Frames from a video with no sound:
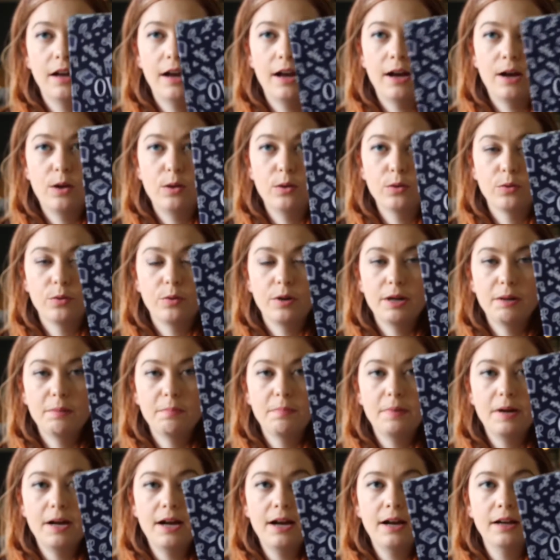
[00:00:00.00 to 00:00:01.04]
Owlcrate
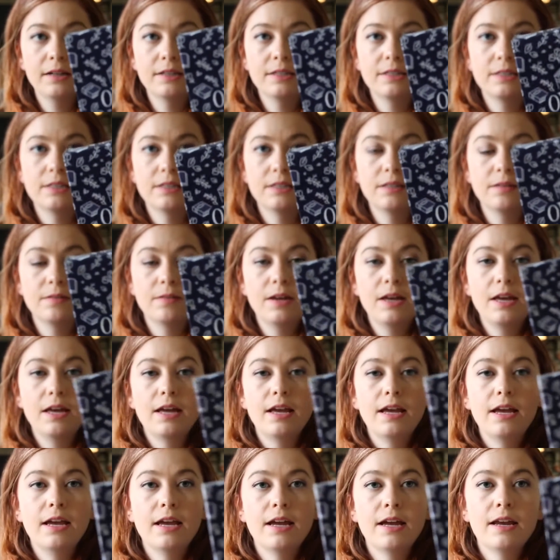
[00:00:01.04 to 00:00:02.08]
box,
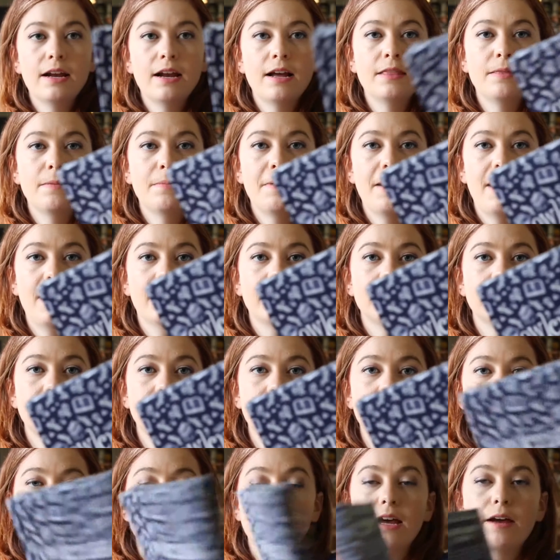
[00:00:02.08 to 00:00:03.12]
and on the back it
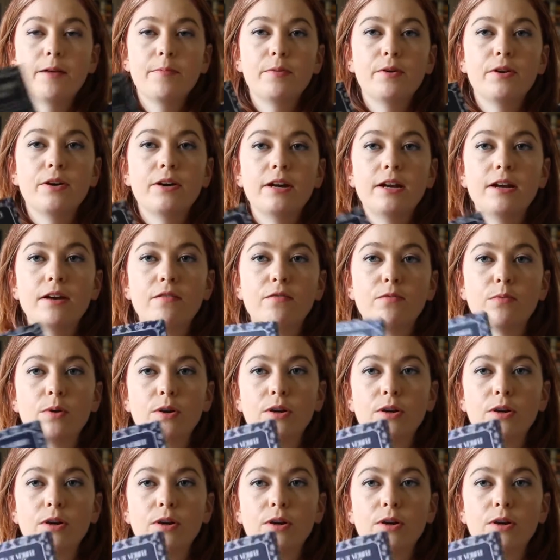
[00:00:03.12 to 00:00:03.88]
says Library of